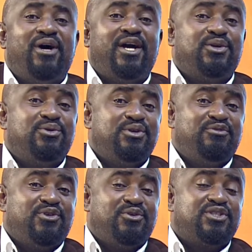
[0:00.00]
I don't know
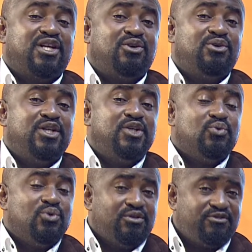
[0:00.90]
if you're not a lonely
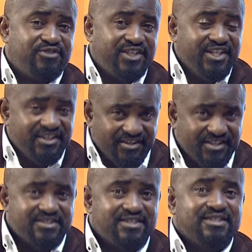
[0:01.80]
wolf in
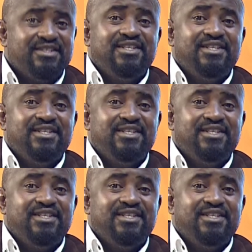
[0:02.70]
this,